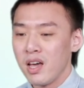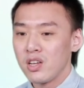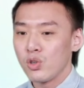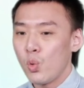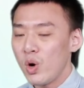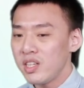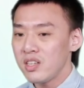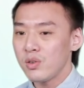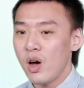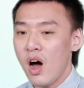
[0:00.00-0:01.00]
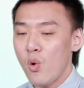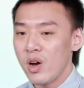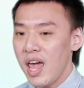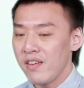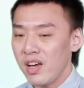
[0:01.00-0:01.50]
So what does our
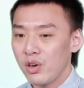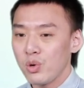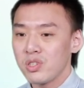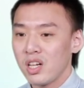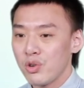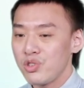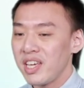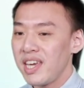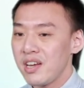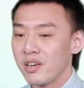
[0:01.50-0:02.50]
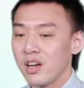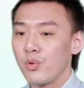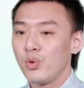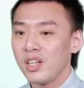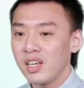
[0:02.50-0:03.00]
Avalue solution here
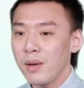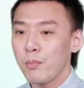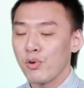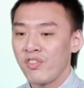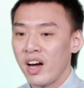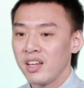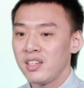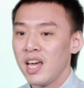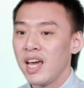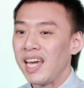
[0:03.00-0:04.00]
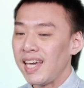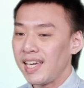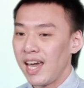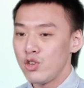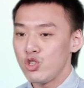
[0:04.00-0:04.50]
can really provide
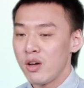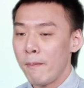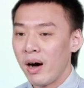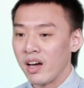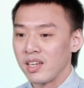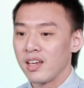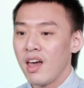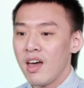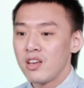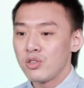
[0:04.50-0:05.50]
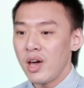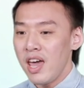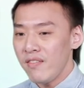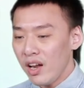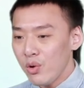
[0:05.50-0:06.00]
in HDMI? So
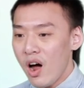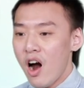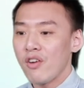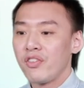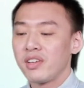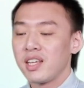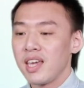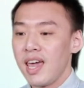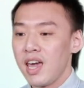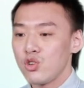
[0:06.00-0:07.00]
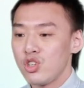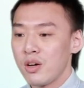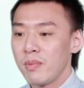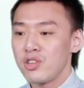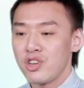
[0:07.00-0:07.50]
Avalue offers the
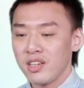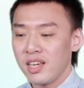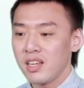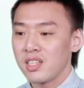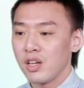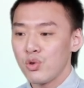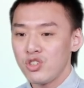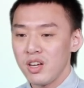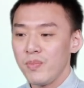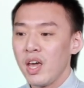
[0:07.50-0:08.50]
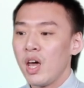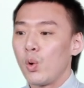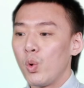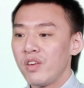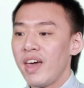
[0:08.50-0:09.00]
HDMI turnkey solution
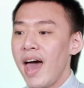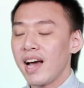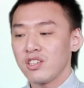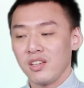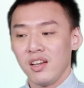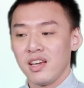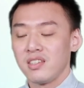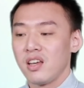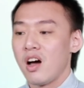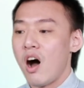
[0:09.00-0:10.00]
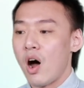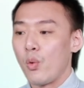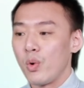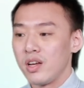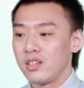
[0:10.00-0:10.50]
with excellent
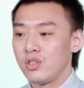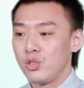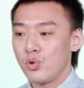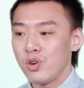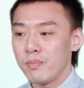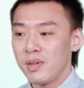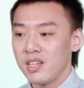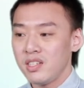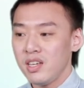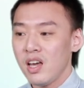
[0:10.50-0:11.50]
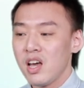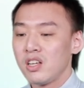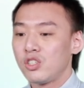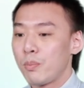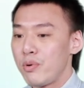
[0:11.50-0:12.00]
hardware durability,
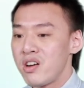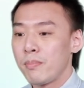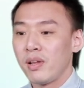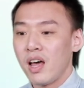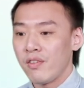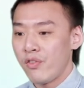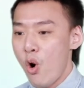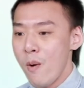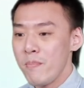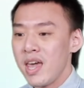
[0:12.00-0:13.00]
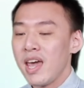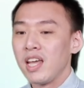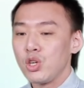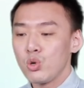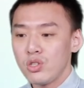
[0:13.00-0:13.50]
superior platform,
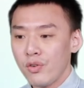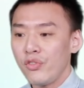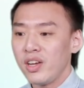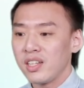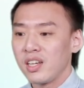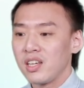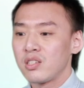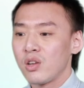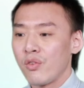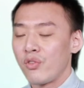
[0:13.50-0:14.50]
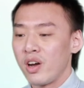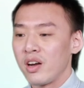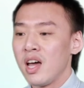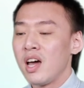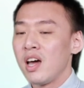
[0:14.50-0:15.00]
and user-friendly software
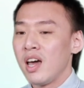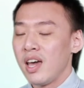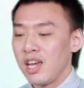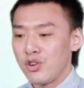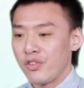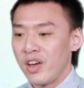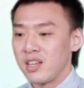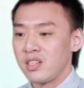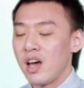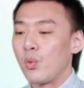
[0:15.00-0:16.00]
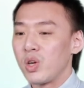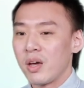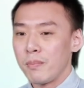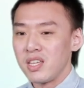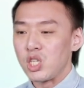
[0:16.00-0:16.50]
interface that we
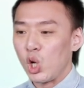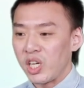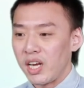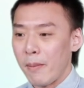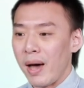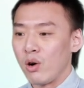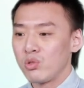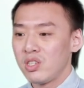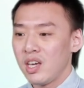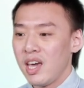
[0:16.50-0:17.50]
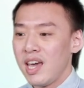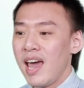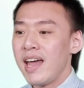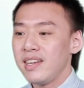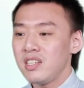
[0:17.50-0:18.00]
have been talking about.
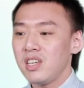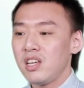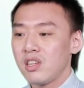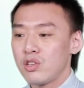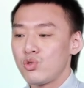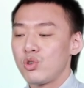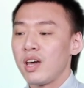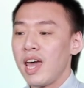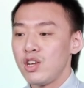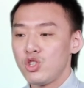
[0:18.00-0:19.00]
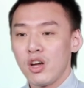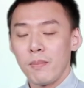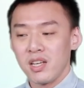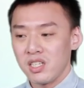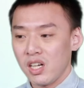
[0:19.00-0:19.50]
And these industrial
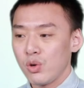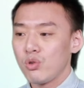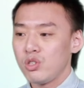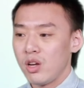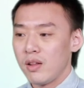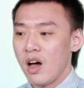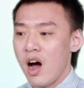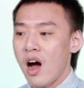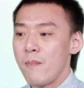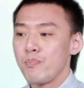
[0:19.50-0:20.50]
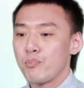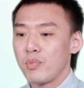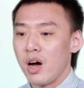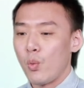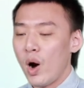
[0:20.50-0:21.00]
HDMI solutions are
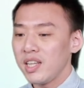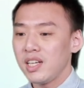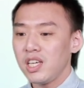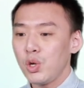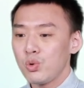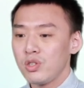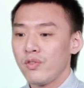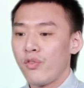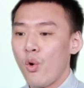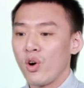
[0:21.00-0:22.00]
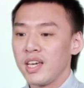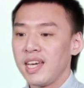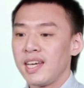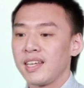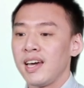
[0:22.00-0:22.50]
widely used for
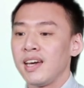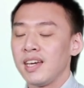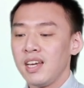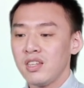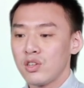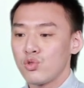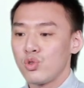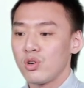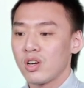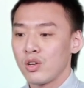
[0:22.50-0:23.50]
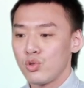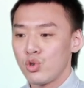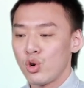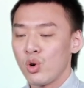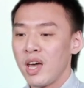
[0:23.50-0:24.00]
industrial
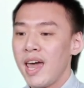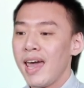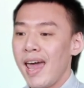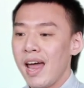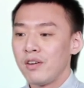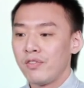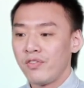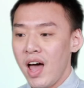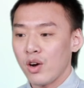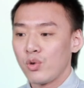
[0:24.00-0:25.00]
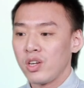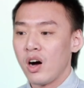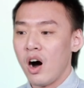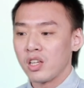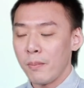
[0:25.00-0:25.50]
control and factory
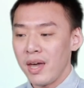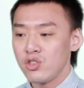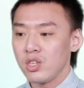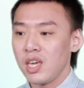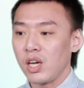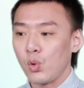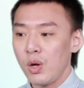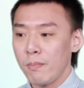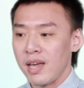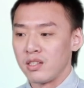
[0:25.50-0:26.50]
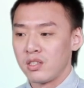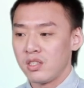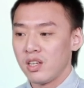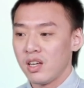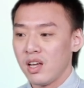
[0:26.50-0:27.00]
automation equipment.